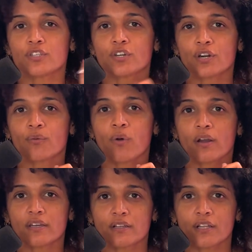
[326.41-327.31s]
you're
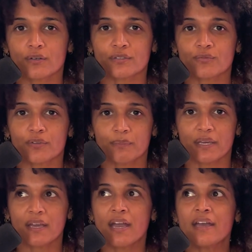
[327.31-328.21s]
walking close with
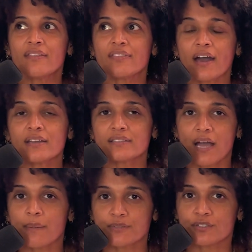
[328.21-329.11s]
me. That is
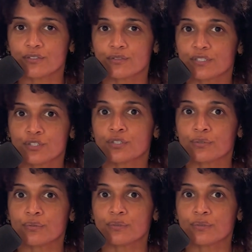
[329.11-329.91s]
absolutely true.